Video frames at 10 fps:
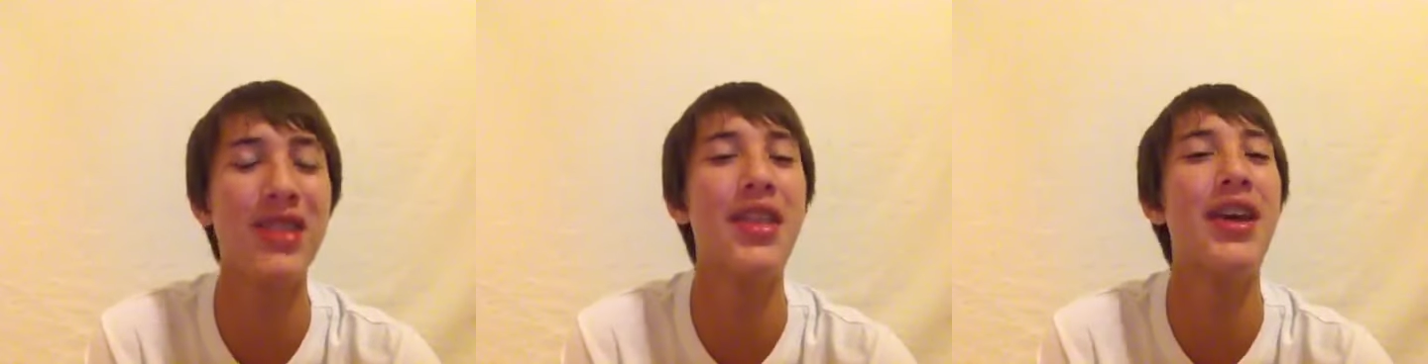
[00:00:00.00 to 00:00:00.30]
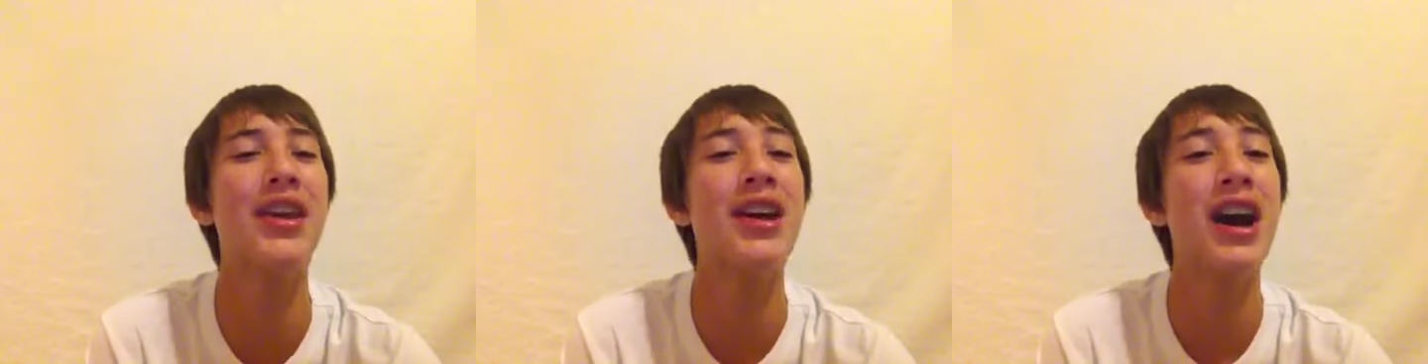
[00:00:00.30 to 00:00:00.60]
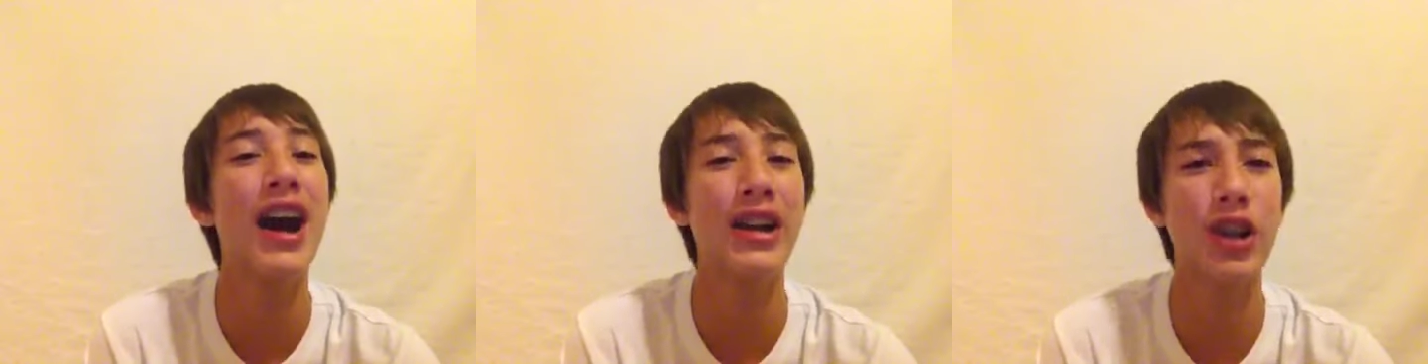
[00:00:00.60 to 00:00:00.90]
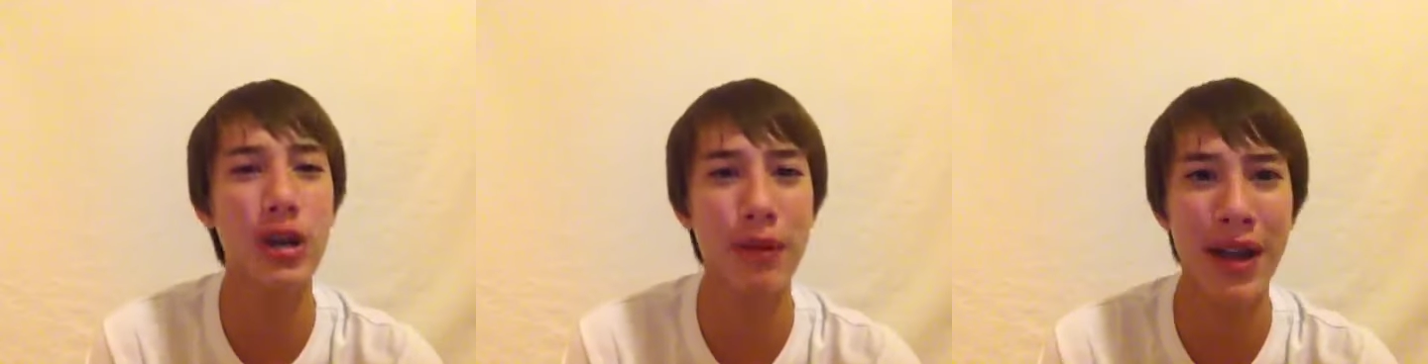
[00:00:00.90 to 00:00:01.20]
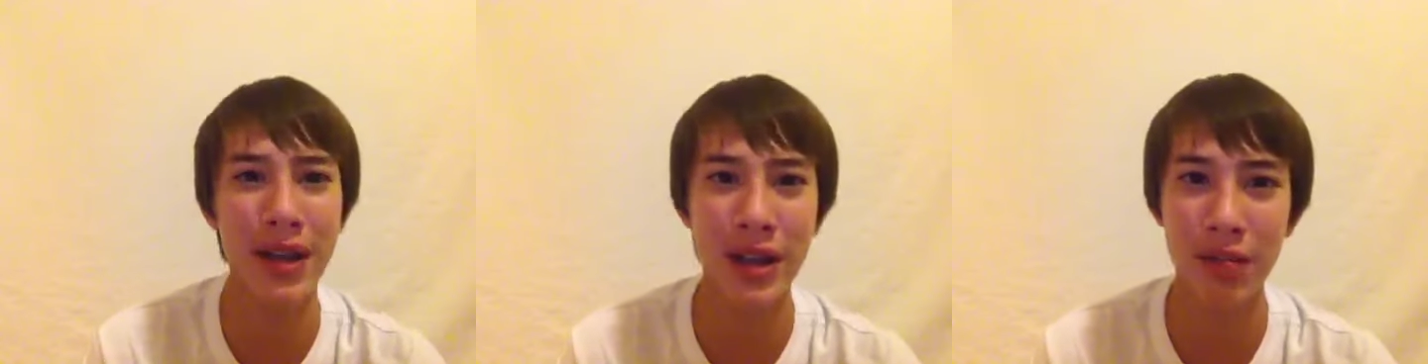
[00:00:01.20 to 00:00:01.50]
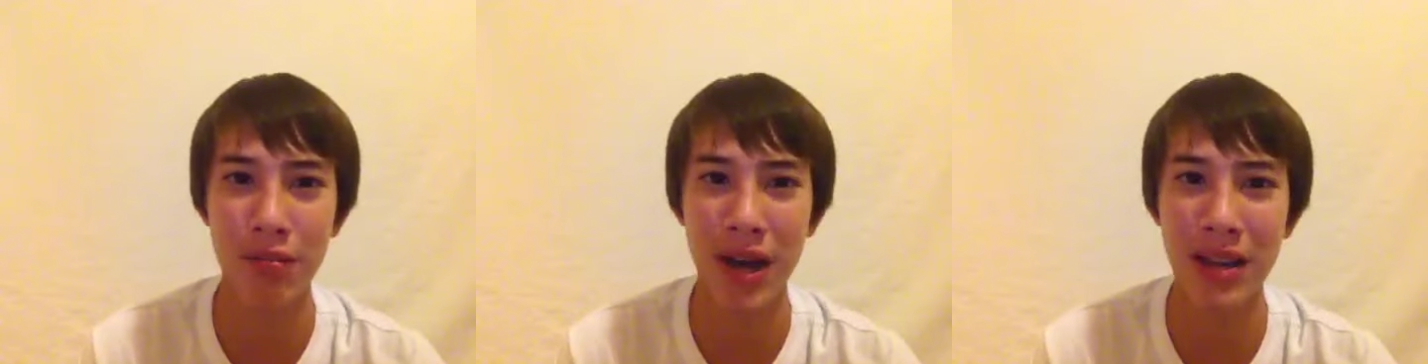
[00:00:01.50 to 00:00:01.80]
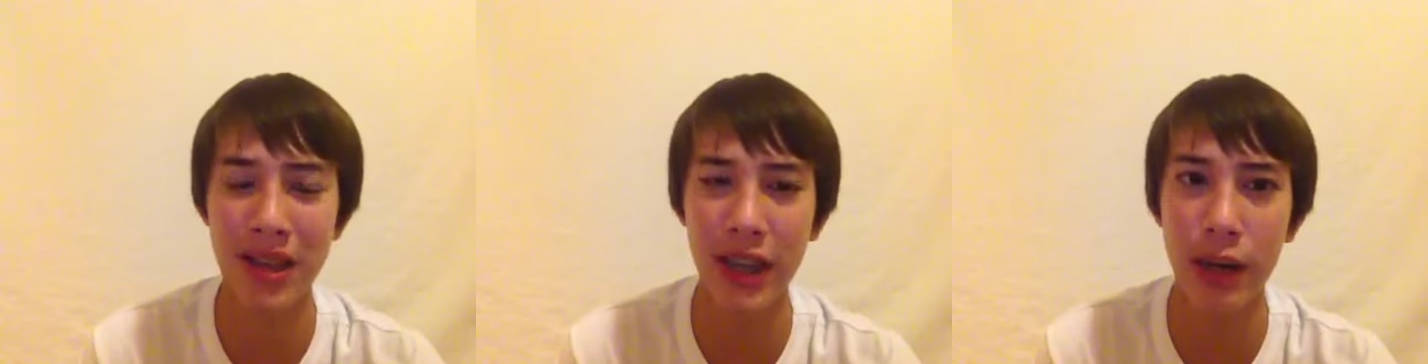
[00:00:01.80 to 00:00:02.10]
And then I look at my
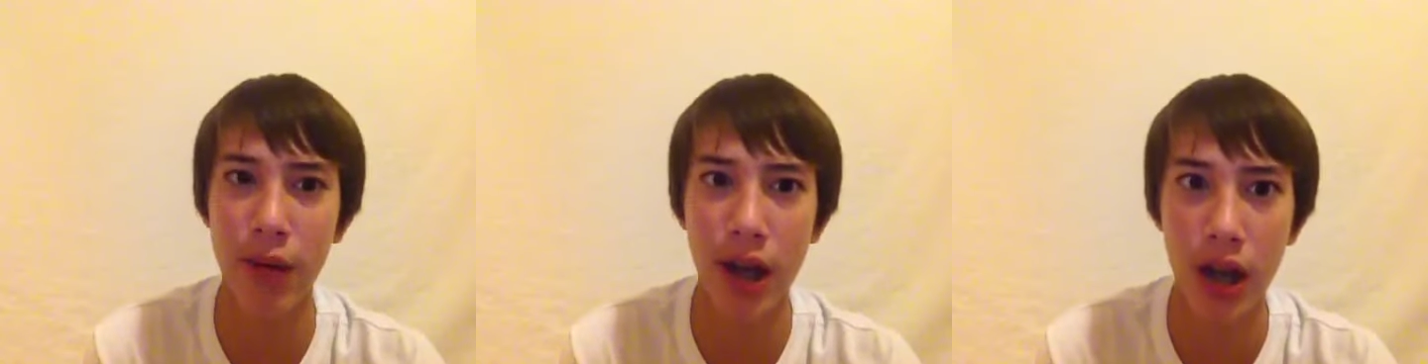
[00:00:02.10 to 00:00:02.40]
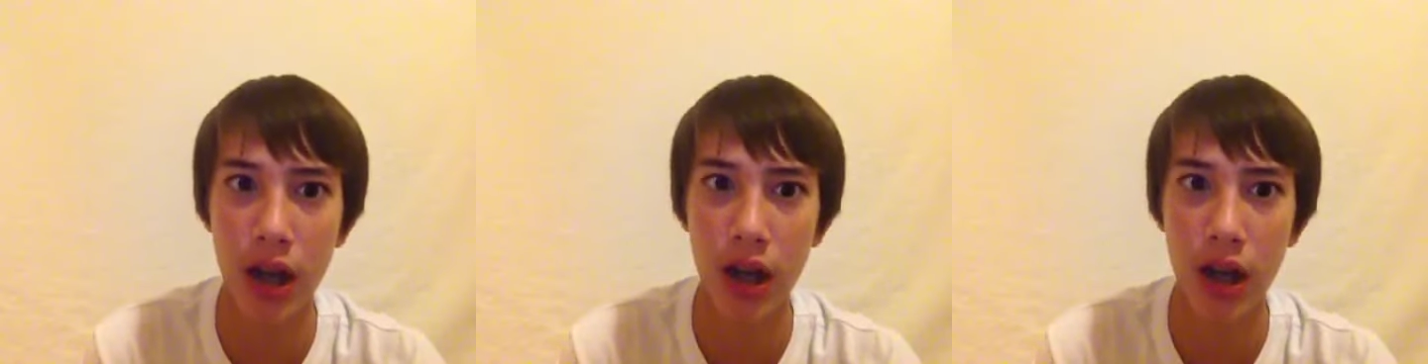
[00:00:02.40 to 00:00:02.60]
thing and I'm like,